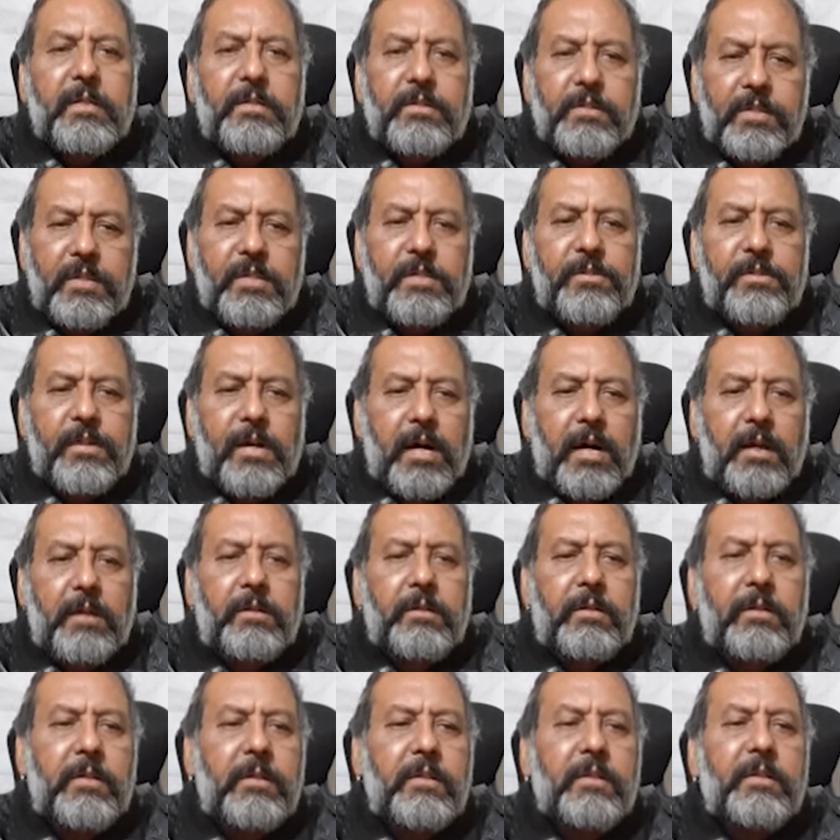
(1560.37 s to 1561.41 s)
These are
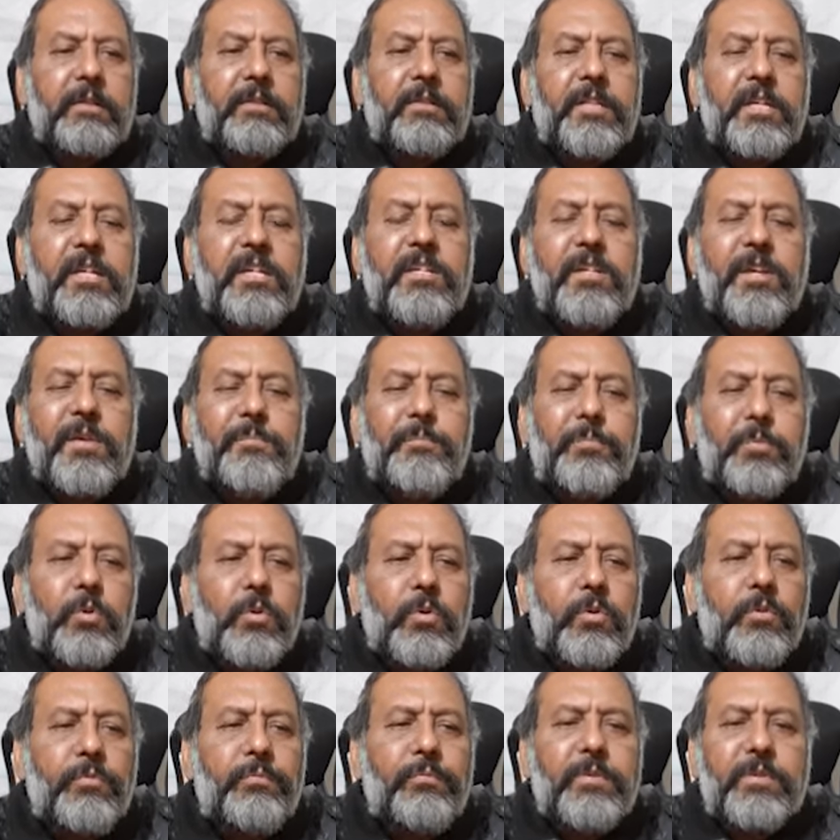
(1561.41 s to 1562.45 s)
these
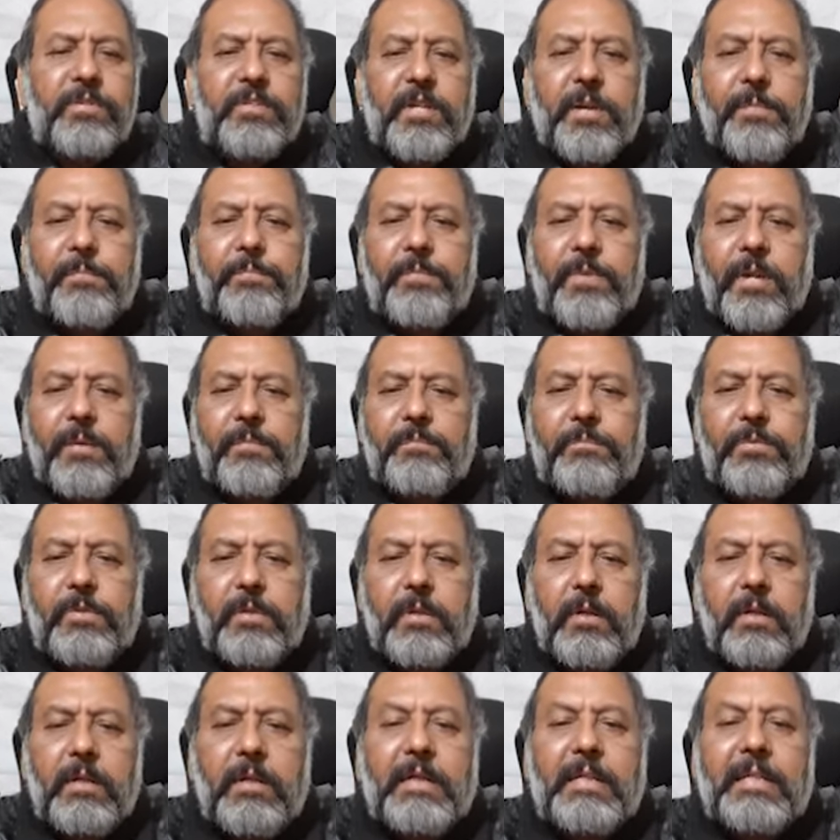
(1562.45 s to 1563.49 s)
improve symptoms,
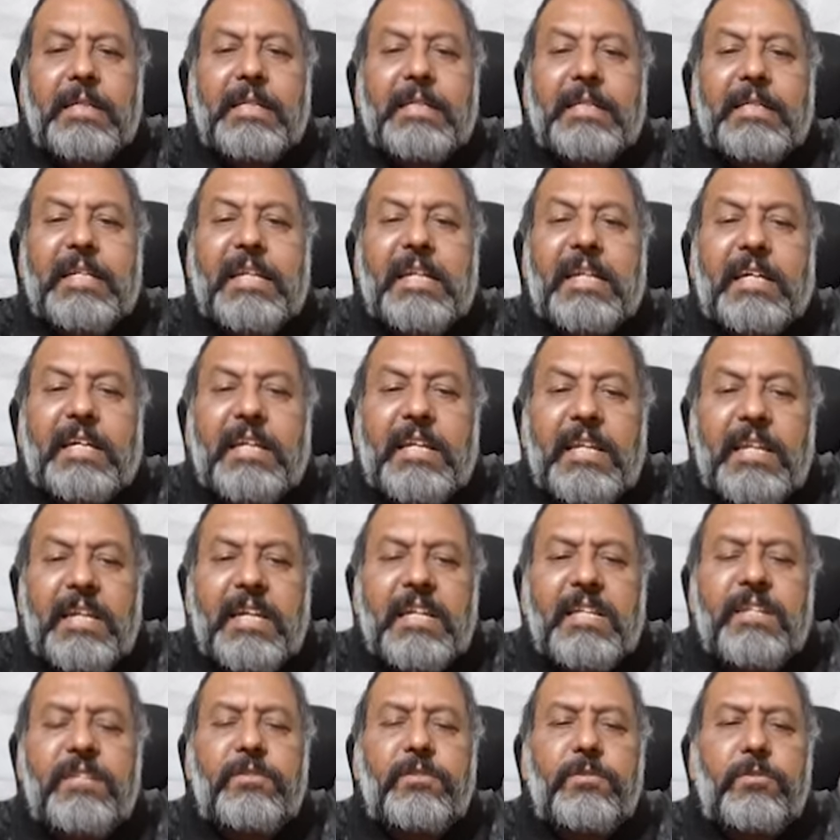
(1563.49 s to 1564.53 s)

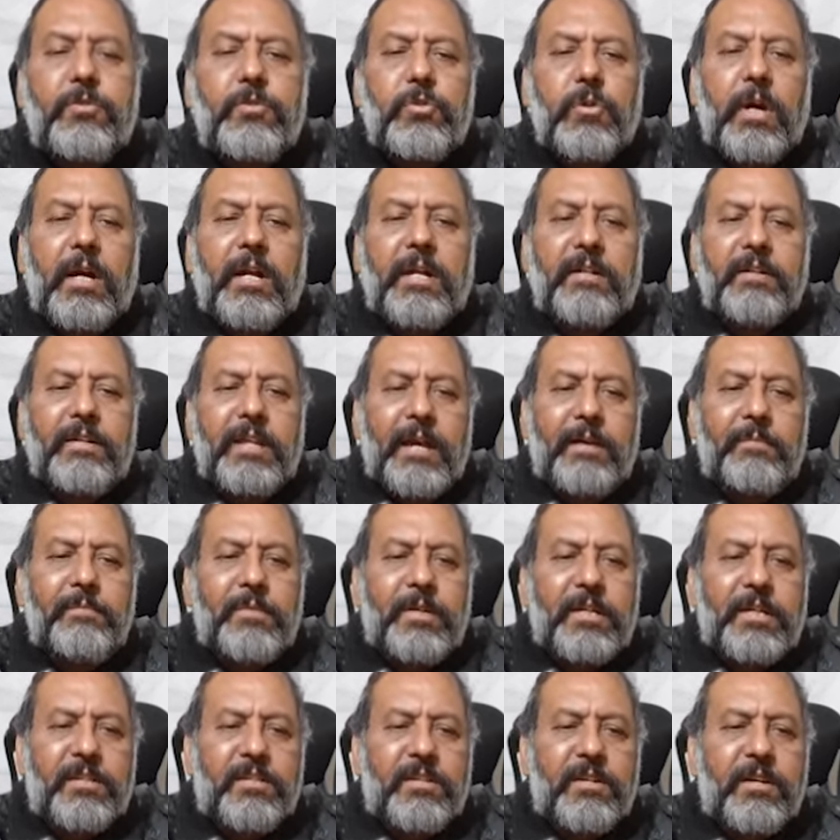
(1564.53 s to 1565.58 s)
decrease joint
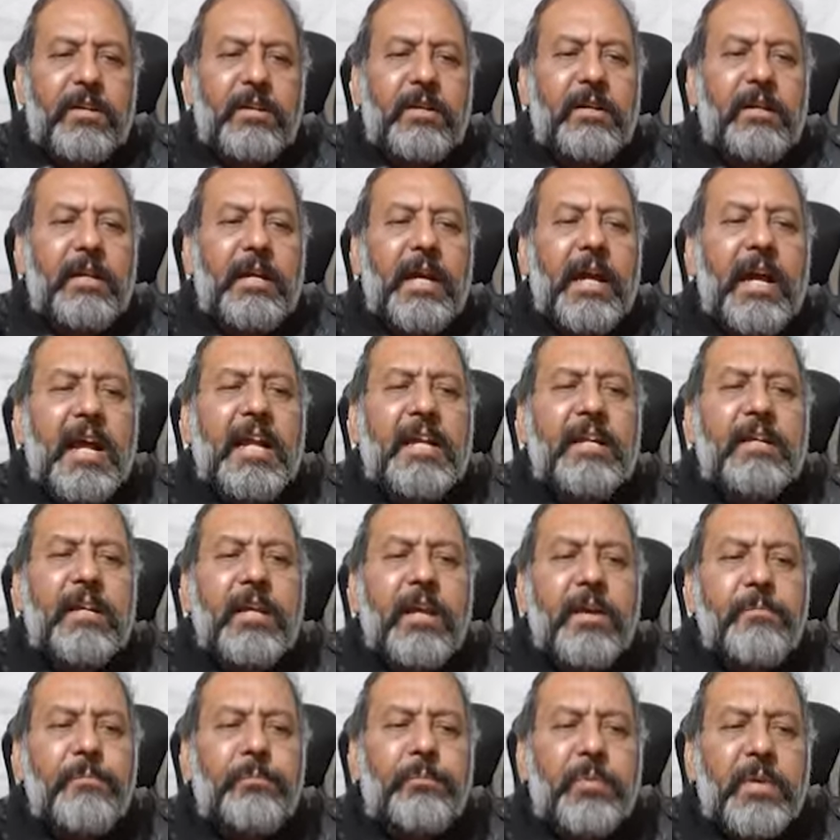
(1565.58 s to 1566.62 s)
damage, and
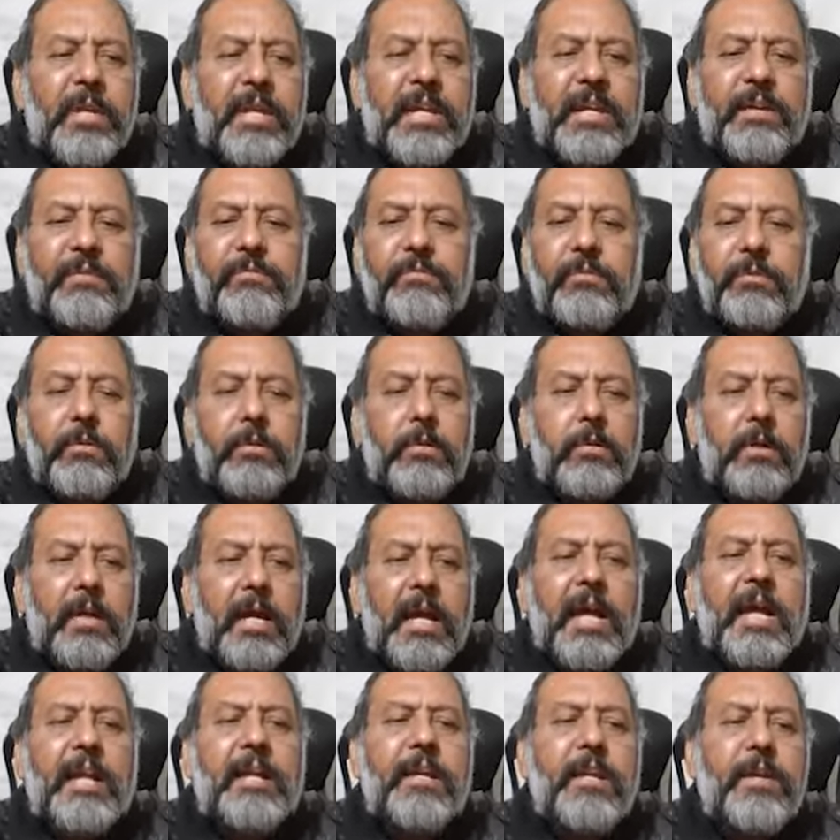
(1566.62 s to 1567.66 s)

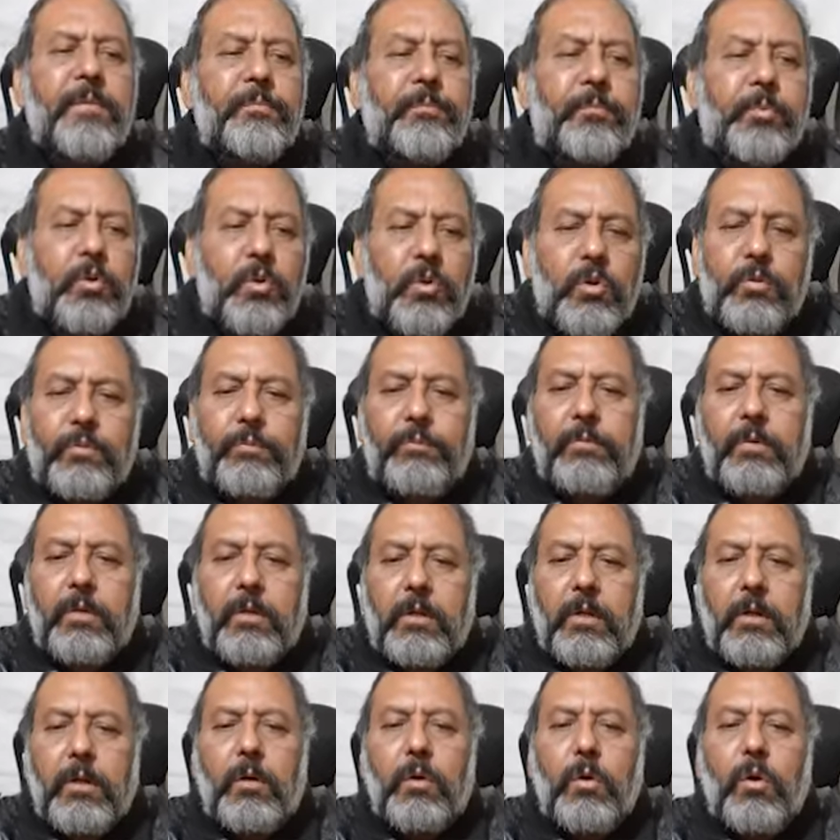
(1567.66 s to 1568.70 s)
improve
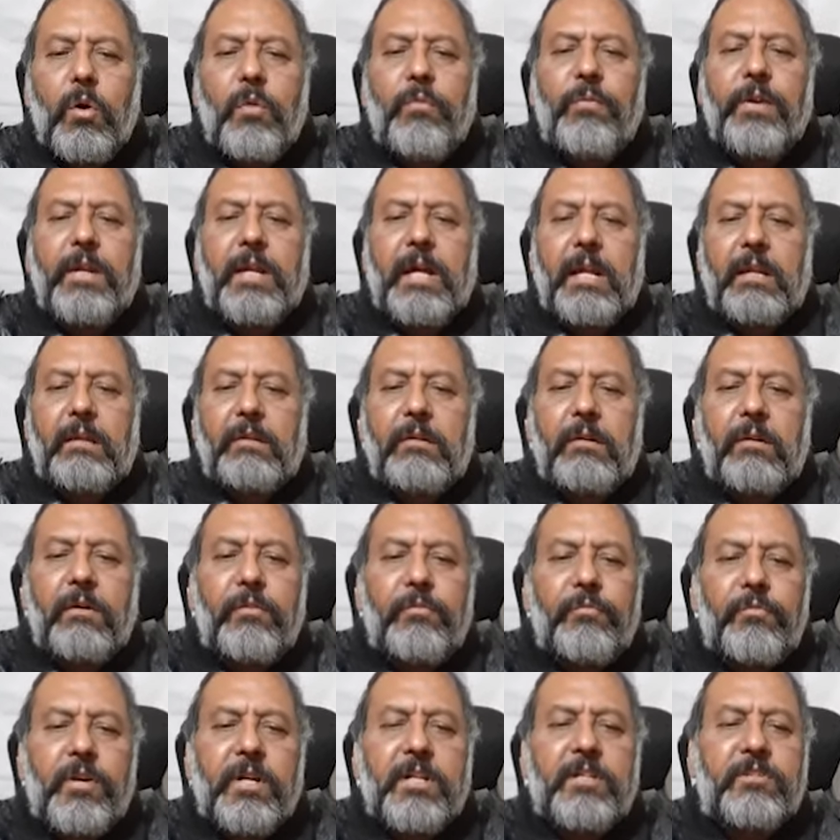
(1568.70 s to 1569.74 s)
overall
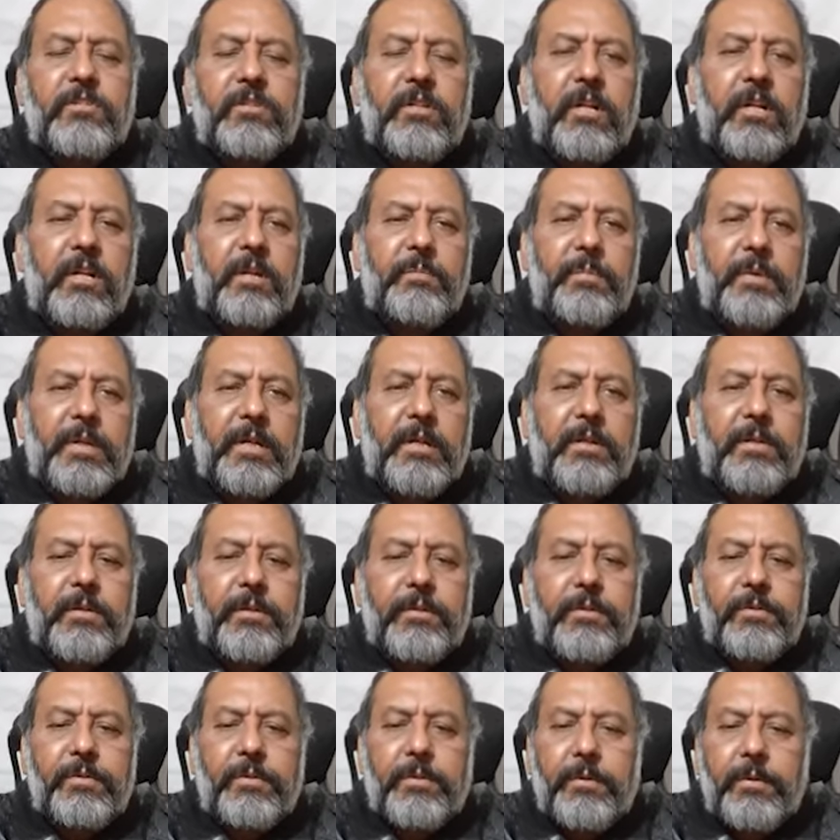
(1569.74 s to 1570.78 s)
functional
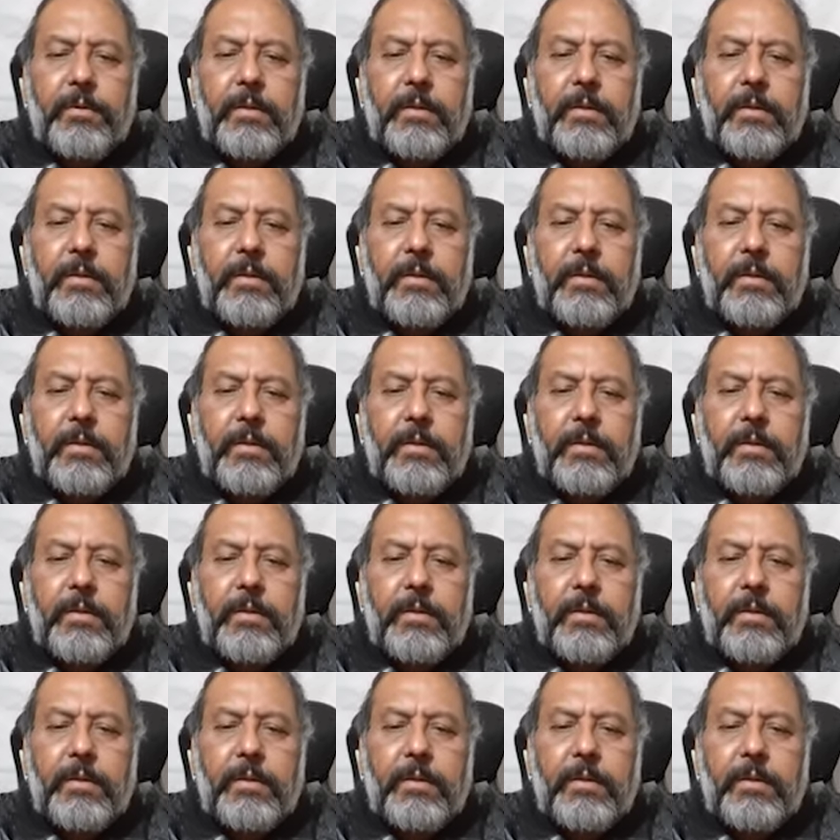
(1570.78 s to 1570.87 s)
abilities.